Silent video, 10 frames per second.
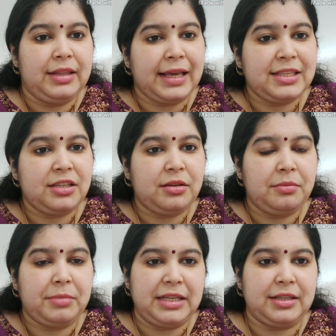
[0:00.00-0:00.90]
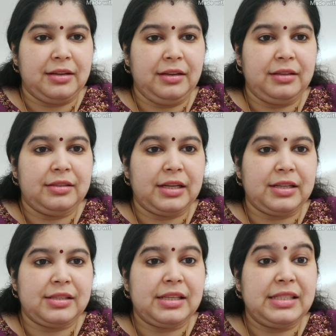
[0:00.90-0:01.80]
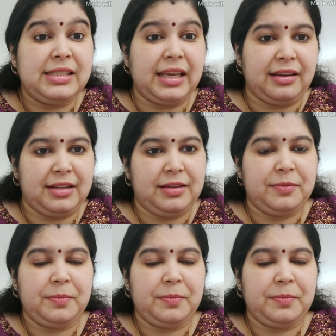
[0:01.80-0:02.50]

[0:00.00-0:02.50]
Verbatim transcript: Next metal, that is zinc.